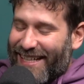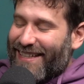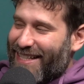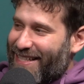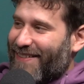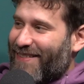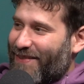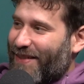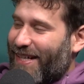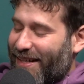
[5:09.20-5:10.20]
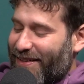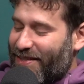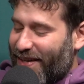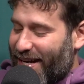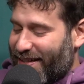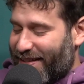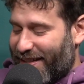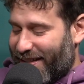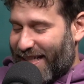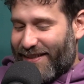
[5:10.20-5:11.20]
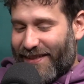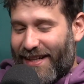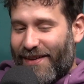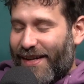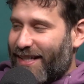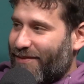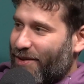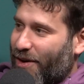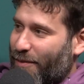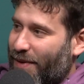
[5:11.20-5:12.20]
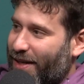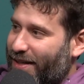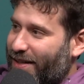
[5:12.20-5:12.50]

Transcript: That's so sweet. I retract the radioactive dog bite.